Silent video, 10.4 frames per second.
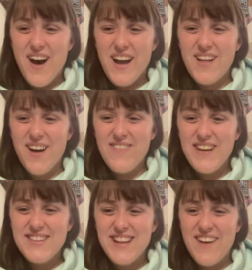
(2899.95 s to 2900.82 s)
I can't
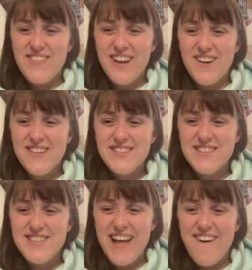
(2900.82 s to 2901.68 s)
imagine how many
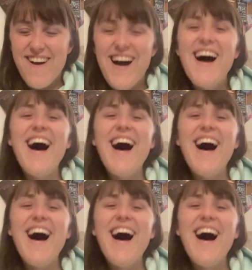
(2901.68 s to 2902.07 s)
questions there are.